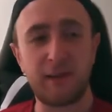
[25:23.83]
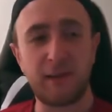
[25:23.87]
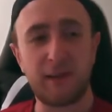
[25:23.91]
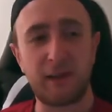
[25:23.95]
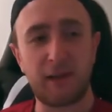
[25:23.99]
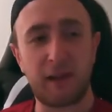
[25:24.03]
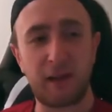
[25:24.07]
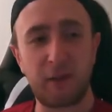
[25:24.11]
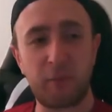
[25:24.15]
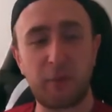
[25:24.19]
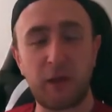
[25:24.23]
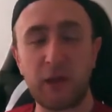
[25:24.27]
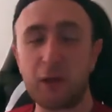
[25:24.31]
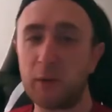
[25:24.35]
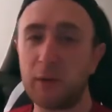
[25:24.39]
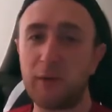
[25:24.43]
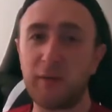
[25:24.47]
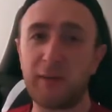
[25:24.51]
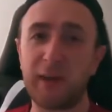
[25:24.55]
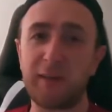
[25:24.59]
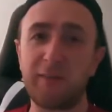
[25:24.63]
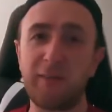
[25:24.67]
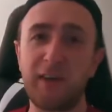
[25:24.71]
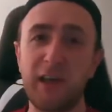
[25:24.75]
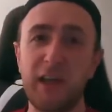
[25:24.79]
Like
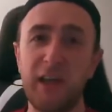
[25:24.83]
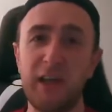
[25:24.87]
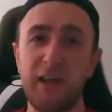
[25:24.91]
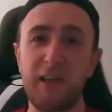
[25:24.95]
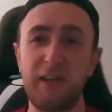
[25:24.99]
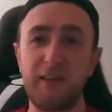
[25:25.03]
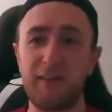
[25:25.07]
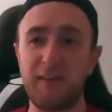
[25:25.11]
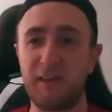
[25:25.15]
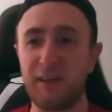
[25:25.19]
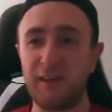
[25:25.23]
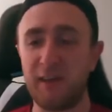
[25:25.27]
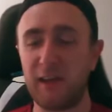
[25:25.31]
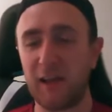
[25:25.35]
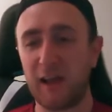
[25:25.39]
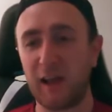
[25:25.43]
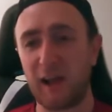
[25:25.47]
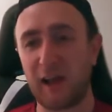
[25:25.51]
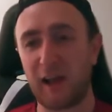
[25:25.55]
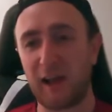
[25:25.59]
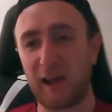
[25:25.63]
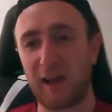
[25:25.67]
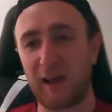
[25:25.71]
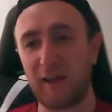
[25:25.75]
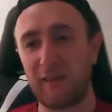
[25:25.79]
penguins have knees
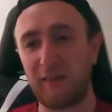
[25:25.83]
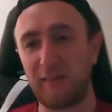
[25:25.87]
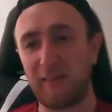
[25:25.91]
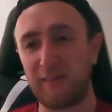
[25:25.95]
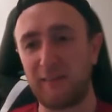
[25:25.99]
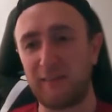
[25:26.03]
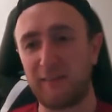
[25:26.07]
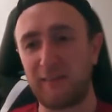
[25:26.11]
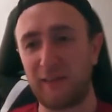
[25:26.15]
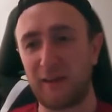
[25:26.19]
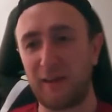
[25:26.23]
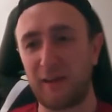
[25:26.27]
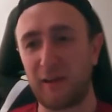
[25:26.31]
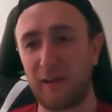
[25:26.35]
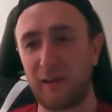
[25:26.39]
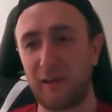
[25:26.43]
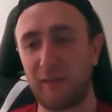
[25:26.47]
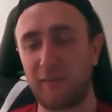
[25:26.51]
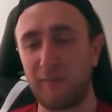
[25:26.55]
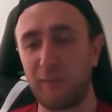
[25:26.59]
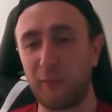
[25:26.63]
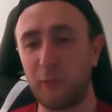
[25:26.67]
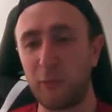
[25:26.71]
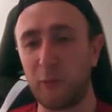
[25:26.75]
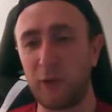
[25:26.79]
and
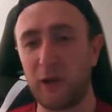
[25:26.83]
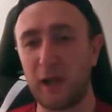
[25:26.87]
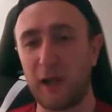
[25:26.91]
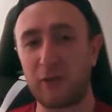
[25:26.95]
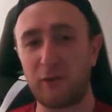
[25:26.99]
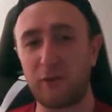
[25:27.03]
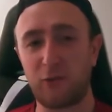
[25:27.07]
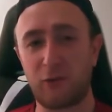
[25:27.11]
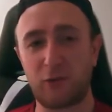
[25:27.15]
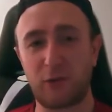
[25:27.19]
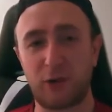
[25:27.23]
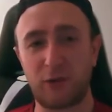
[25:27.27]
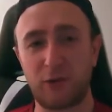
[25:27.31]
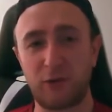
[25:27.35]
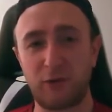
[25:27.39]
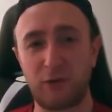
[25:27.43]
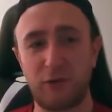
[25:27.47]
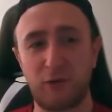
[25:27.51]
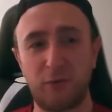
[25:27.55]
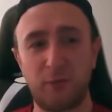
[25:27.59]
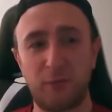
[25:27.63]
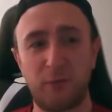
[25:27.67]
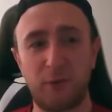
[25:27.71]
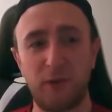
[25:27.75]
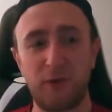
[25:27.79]
like full leg
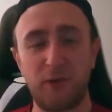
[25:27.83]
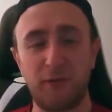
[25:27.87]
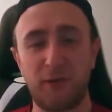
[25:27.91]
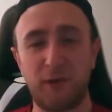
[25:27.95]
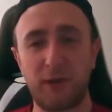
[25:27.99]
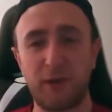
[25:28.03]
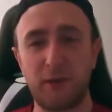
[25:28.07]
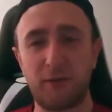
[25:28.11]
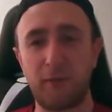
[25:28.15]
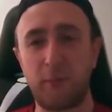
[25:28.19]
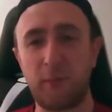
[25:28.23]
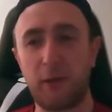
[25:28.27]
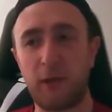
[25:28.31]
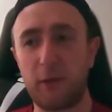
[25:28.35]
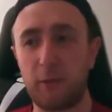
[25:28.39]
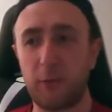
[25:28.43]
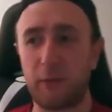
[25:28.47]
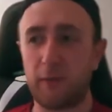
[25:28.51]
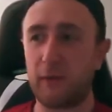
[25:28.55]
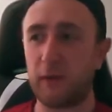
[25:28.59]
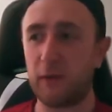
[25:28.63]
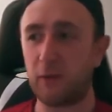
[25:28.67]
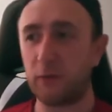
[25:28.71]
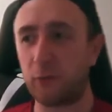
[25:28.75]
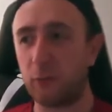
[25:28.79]
structures, but you think of a
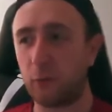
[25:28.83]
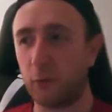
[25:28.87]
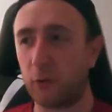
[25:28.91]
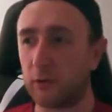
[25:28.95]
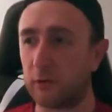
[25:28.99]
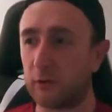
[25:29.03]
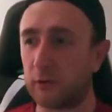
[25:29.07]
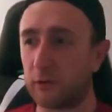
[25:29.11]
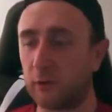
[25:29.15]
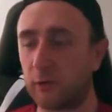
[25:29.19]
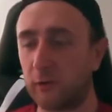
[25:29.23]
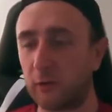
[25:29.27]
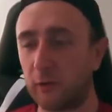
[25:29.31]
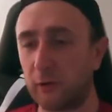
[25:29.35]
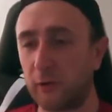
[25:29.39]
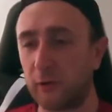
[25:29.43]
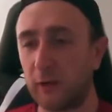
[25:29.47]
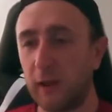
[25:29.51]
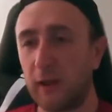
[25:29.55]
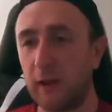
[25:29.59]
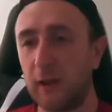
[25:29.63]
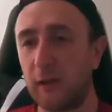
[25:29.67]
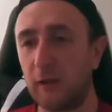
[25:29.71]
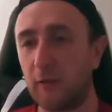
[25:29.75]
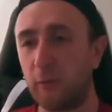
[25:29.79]
penguin, they just waddle along.
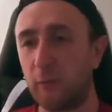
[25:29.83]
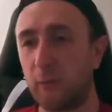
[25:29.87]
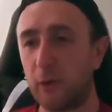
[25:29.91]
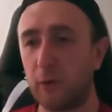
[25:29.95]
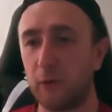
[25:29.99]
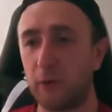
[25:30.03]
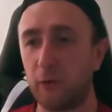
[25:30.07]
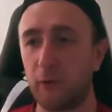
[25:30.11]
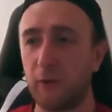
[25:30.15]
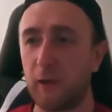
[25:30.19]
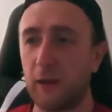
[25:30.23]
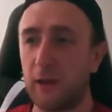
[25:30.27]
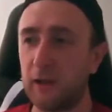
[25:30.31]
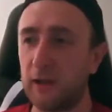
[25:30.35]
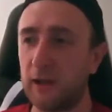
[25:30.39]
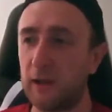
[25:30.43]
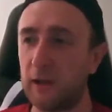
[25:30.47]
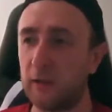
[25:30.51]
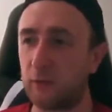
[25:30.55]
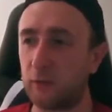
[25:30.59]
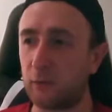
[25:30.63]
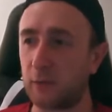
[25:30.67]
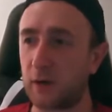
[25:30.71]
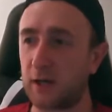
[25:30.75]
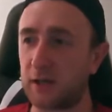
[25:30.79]
It's because their
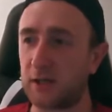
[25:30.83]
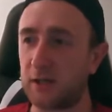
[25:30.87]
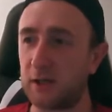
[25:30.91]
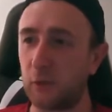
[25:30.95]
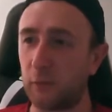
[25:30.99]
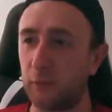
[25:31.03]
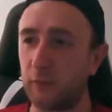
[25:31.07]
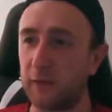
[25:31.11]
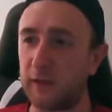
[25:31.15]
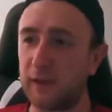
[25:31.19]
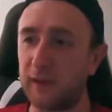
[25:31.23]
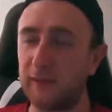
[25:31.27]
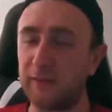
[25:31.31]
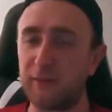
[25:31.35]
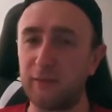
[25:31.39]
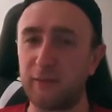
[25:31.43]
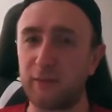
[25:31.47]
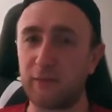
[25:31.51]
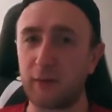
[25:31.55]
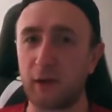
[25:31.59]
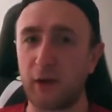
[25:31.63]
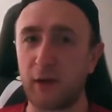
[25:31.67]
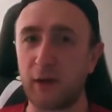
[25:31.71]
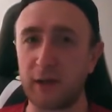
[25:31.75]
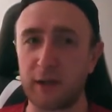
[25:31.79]
knees are actually on the
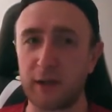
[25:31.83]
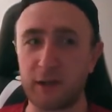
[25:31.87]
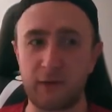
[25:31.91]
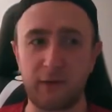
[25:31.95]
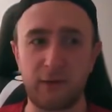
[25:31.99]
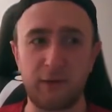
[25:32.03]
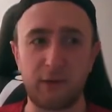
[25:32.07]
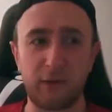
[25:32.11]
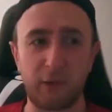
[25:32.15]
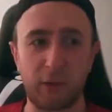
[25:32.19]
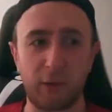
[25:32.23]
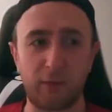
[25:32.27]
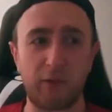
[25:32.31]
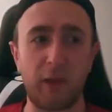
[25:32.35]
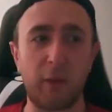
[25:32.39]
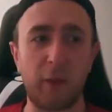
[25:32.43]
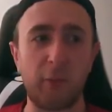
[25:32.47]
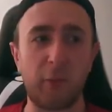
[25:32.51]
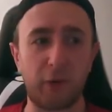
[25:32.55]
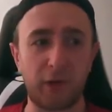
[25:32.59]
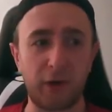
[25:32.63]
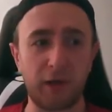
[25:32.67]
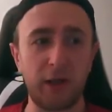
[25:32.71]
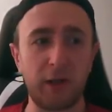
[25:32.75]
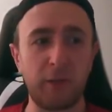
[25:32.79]
inside of their
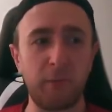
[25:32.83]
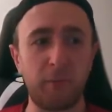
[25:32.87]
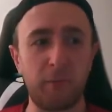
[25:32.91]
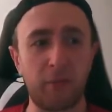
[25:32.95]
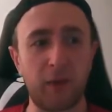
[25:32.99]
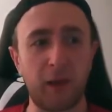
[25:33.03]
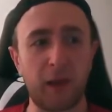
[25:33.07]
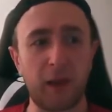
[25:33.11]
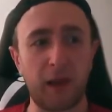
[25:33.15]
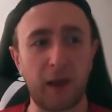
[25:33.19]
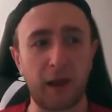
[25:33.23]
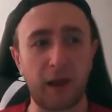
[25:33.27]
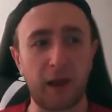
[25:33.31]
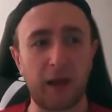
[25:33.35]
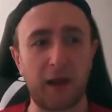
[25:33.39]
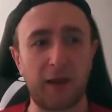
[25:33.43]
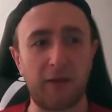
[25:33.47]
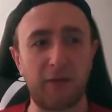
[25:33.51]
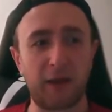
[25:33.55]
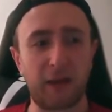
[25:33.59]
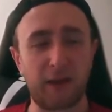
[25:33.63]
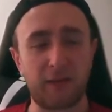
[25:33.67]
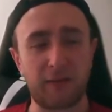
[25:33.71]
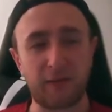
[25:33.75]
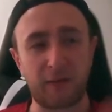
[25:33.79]
body,
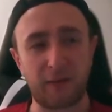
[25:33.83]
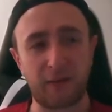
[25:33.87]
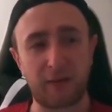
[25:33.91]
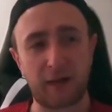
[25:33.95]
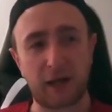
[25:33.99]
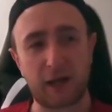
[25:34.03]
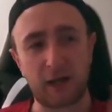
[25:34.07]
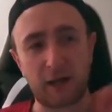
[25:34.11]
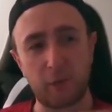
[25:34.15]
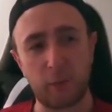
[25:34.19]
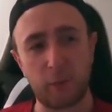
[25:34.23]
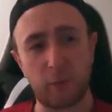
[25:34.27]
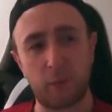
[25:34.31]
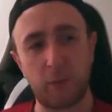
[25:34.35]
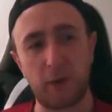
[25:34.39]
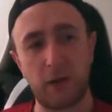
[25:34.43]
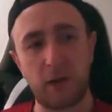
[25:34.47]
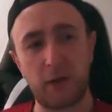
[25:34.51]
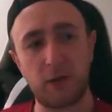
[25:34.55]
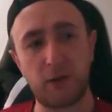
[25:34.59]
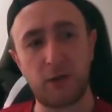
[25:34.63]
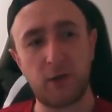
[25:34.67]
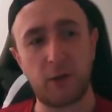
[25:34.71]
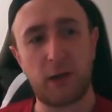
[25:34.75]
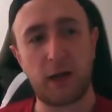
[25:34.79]
and that's exactly what
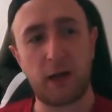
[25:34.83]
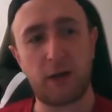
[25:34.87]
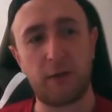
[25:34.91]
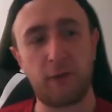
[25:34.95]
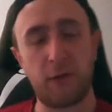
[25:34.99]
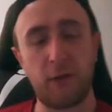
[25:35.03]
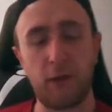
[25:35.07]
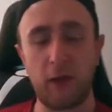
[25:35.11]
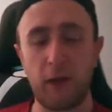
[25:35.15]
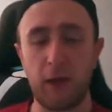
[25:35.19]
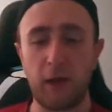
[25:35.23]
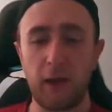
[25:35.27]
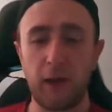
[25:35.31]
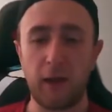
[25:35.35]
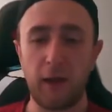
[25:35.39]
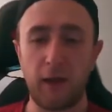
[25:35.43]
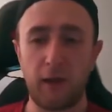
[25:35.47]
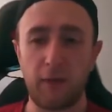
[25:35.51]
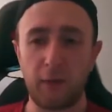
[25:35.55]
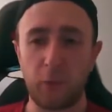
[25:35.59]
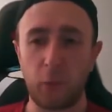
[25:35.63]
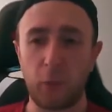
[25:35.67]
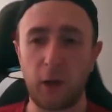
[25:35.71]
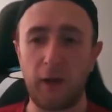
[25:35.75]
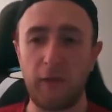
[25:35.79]
Pikachu has,
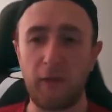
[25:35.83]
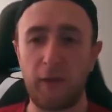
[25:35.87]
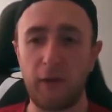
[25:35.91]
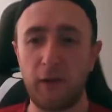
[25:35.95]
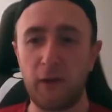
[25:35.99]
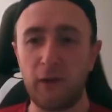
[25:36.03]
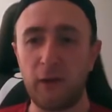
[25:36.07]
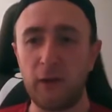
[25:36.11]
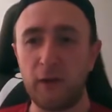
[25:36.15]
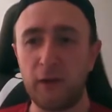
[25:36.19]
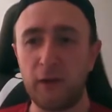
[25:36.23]
in the way that